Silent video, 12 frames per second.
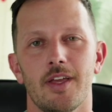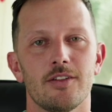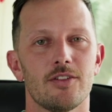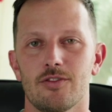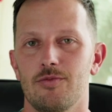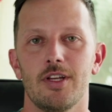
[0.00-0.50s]

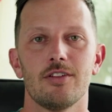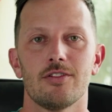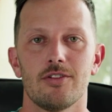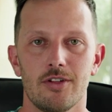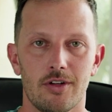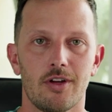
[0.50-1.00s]
just
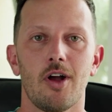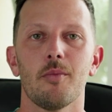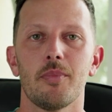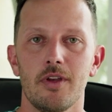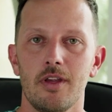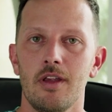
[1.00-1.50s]
register your
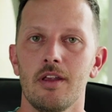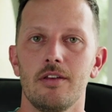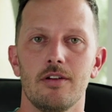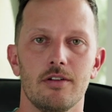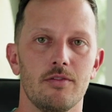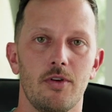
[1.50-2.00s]
company and
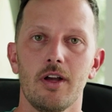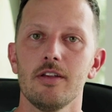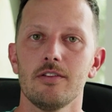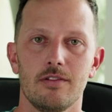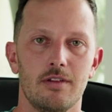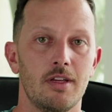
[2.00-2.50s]
your
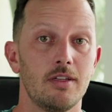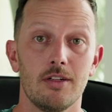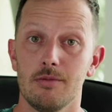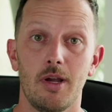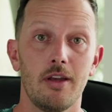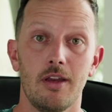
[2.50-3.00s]
device and you're ready to